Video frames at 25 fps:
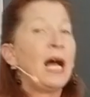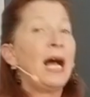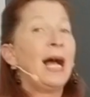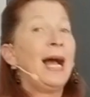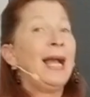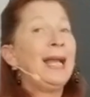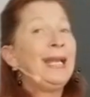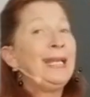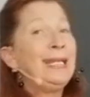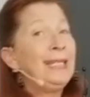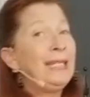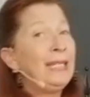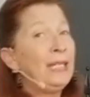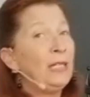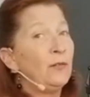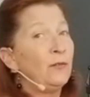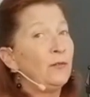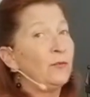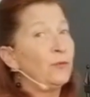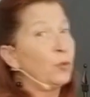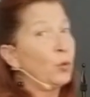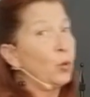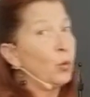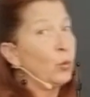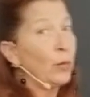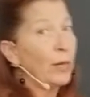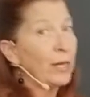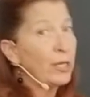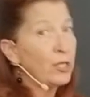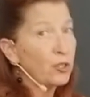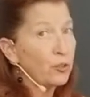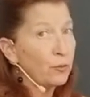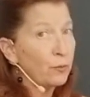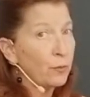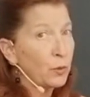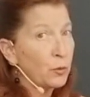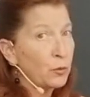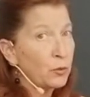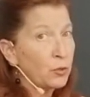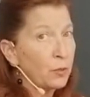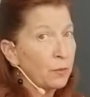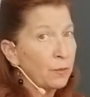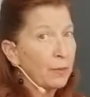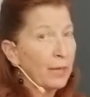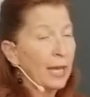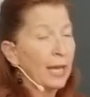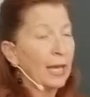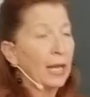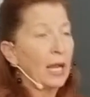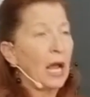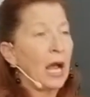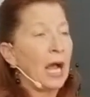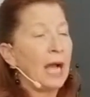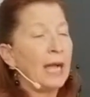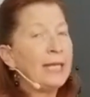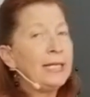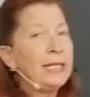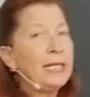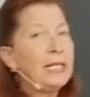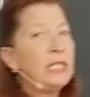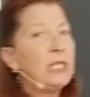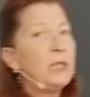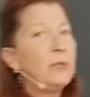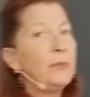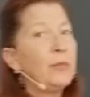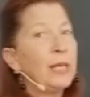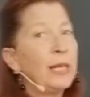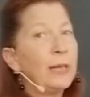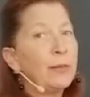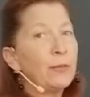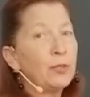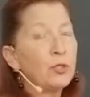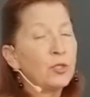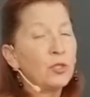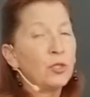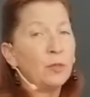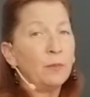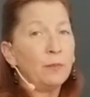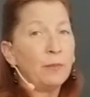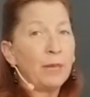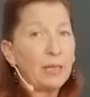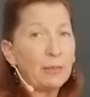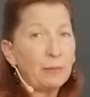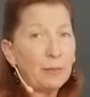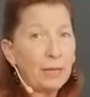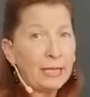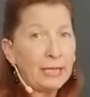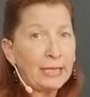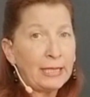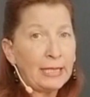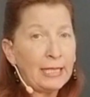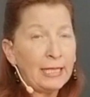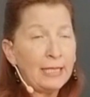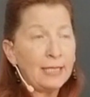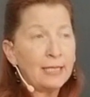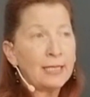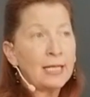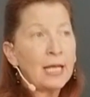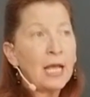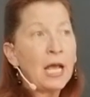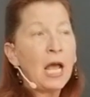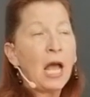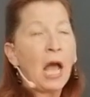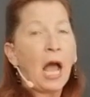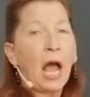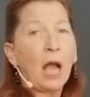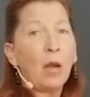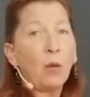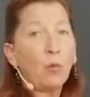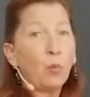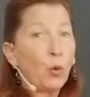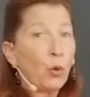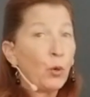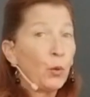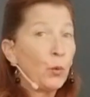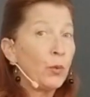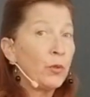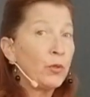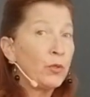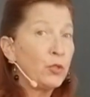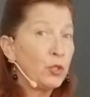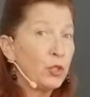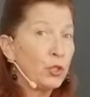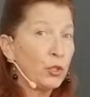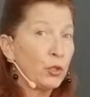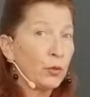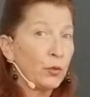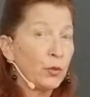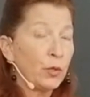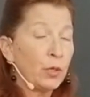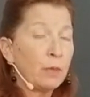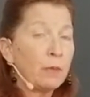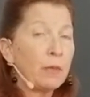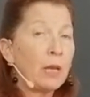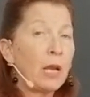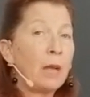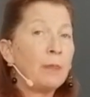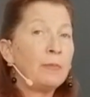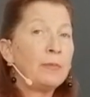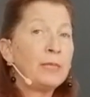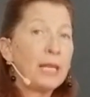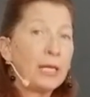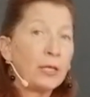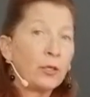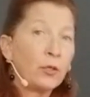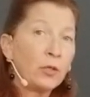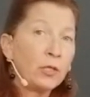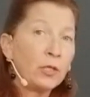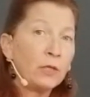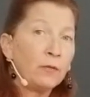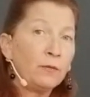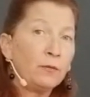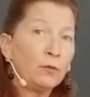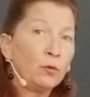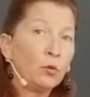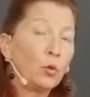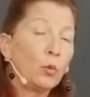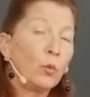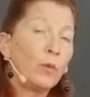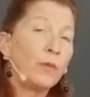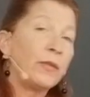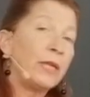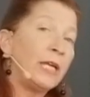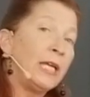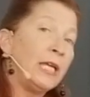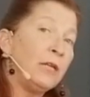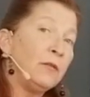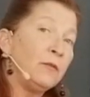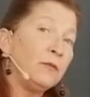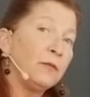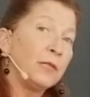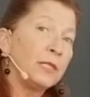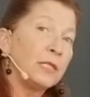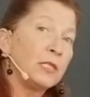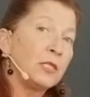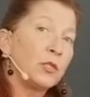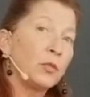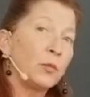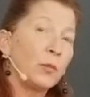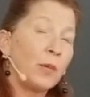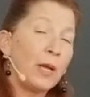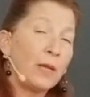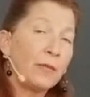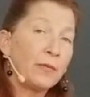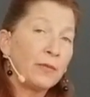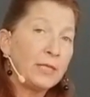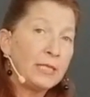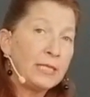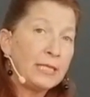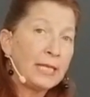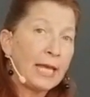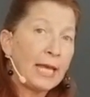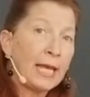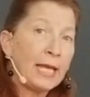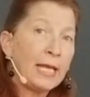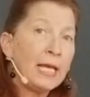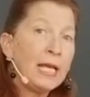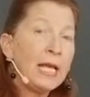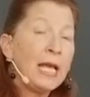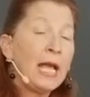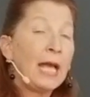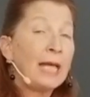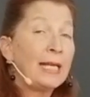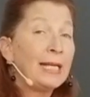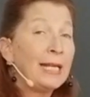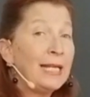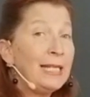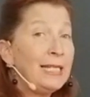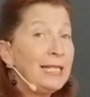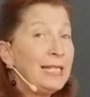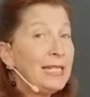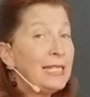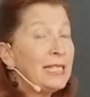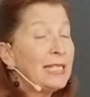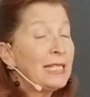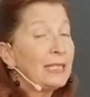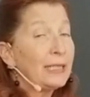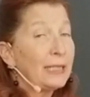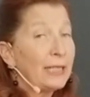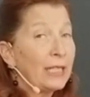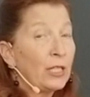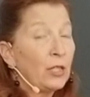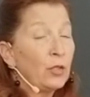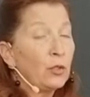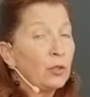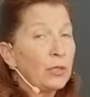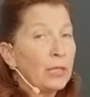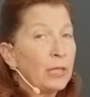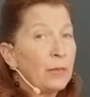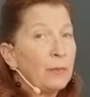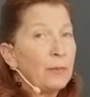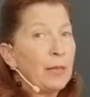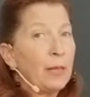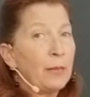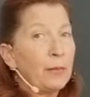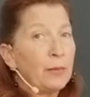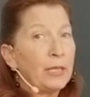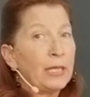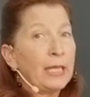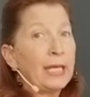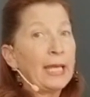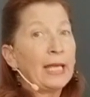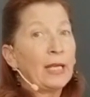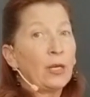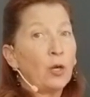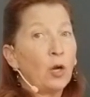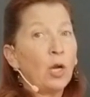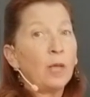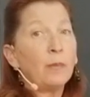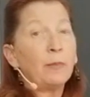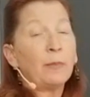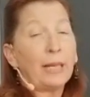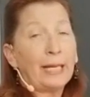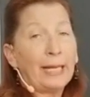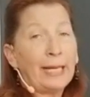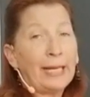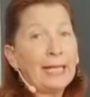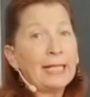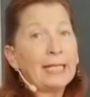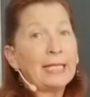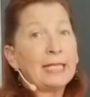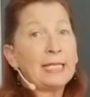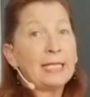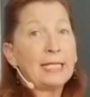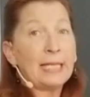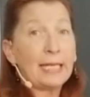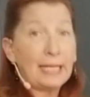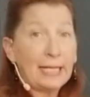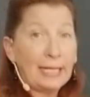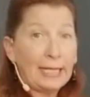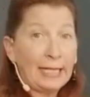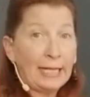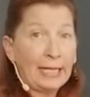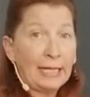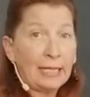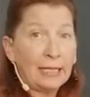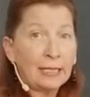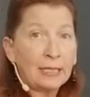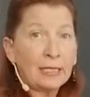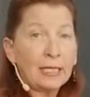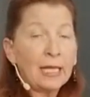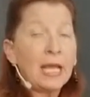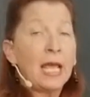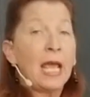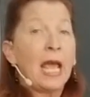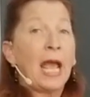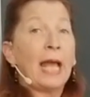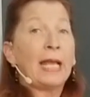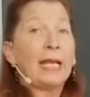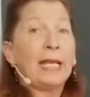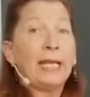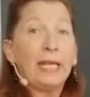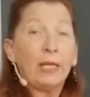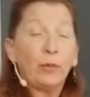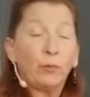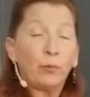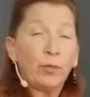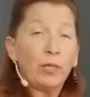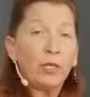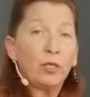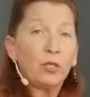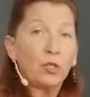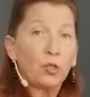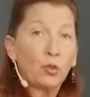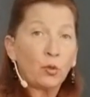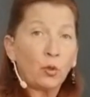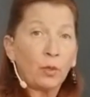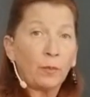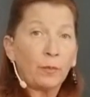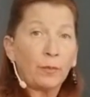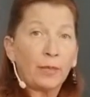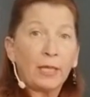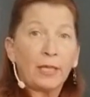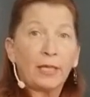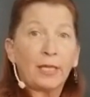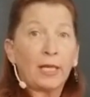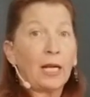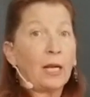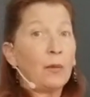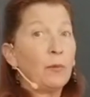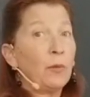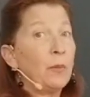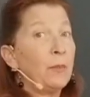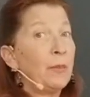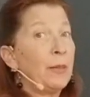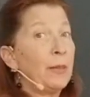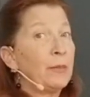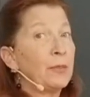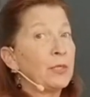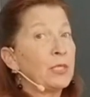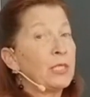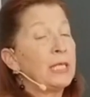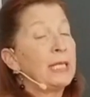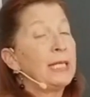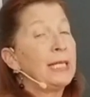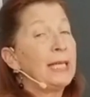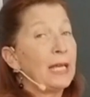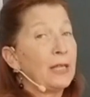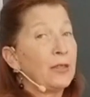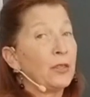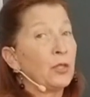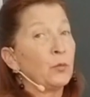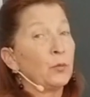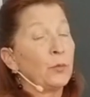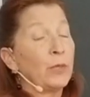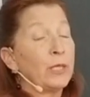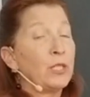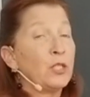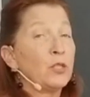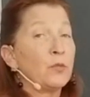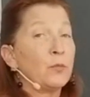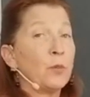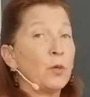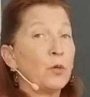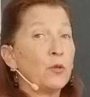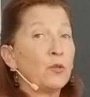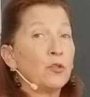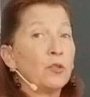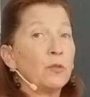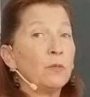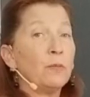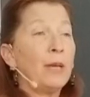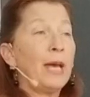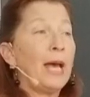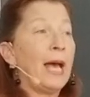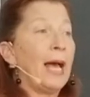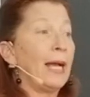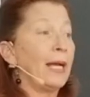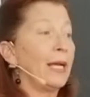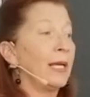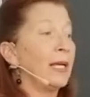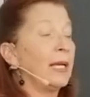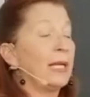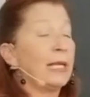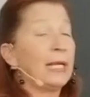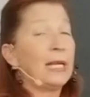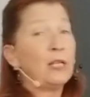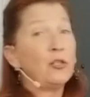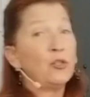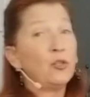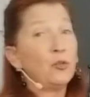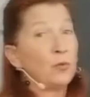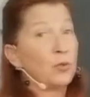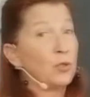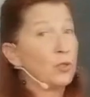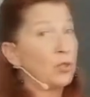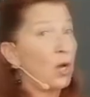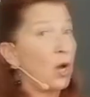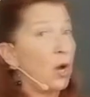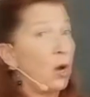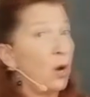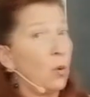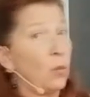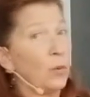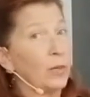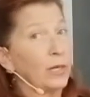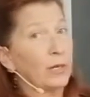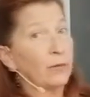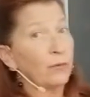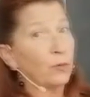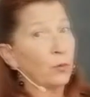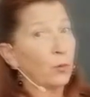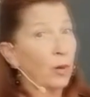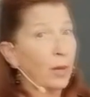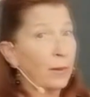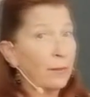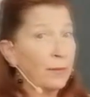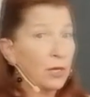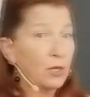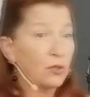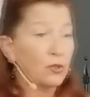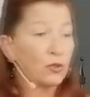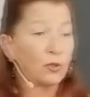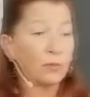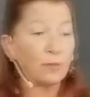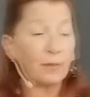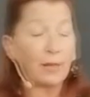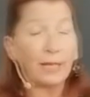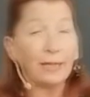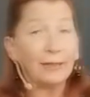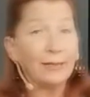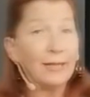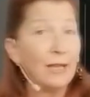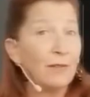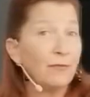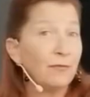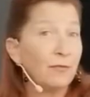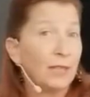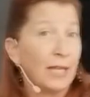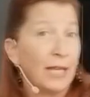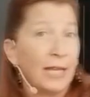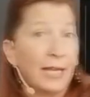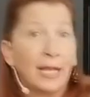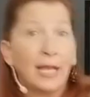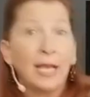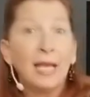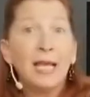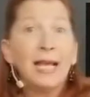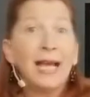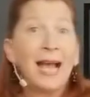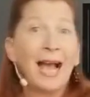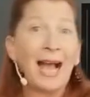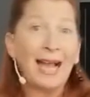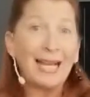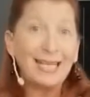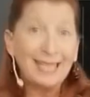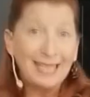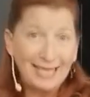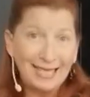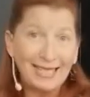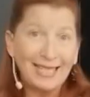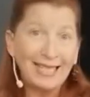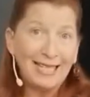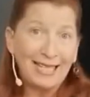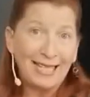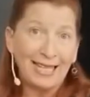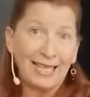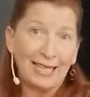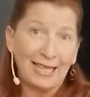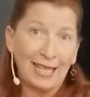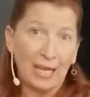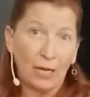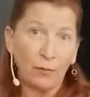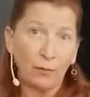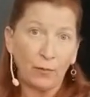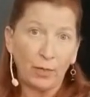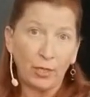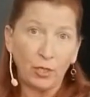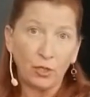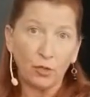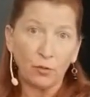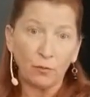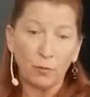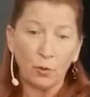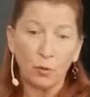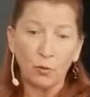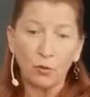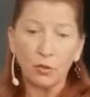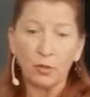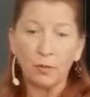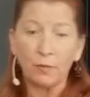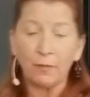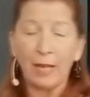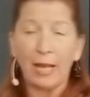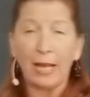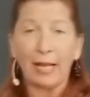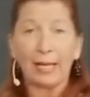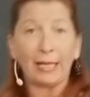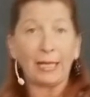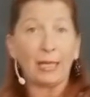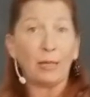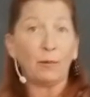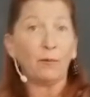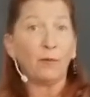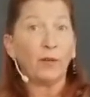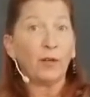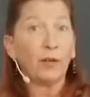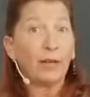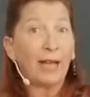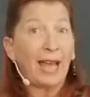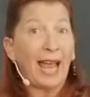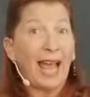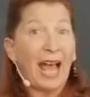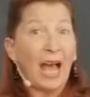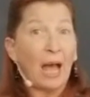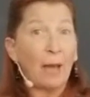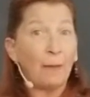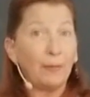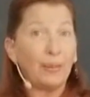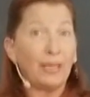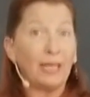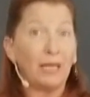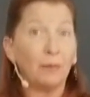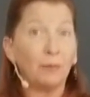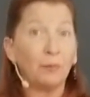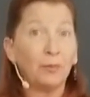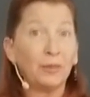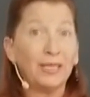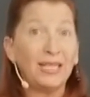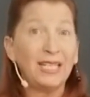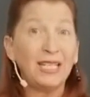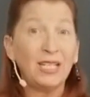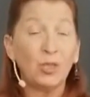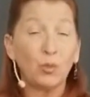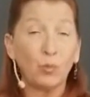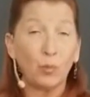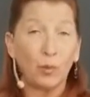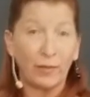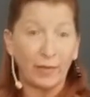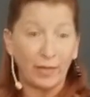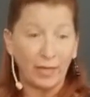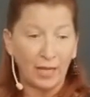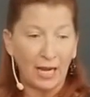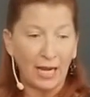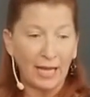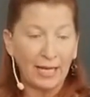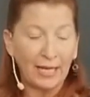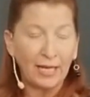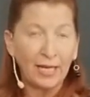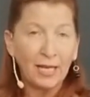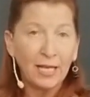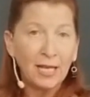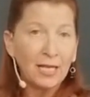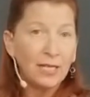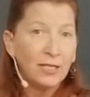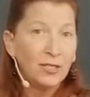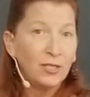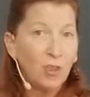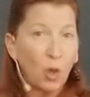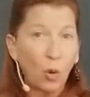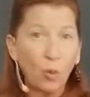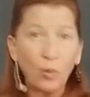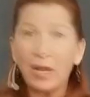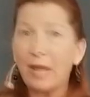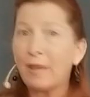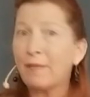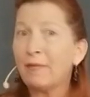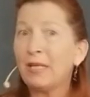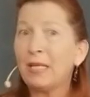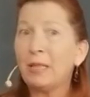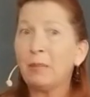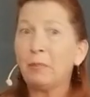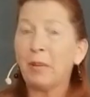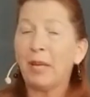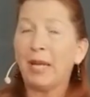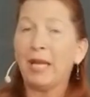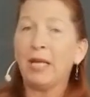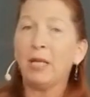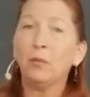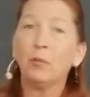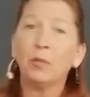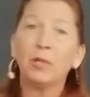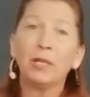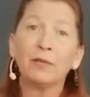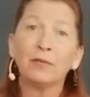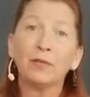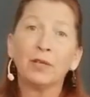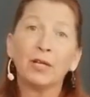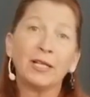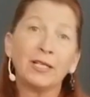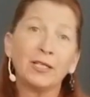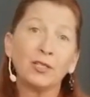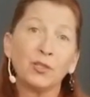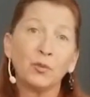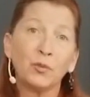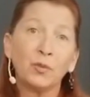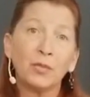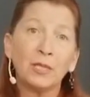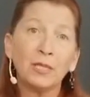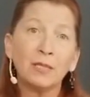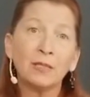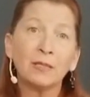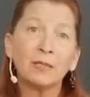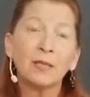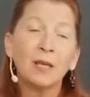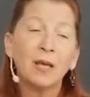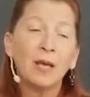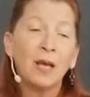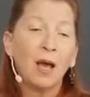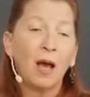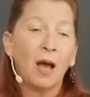I need full range of motion back. I need to be able to bend my knees. I work with children. I'm down on the floor with infants throughout the day, and I need to literally be able to get on my hands and knees. And he reassured me that I would be able to get the range of motion back. And as you saw, whenever I measured my left leg, I did get that range of motion back, and I'm very happy and pleased with it. I don't have any pain whenever I do this.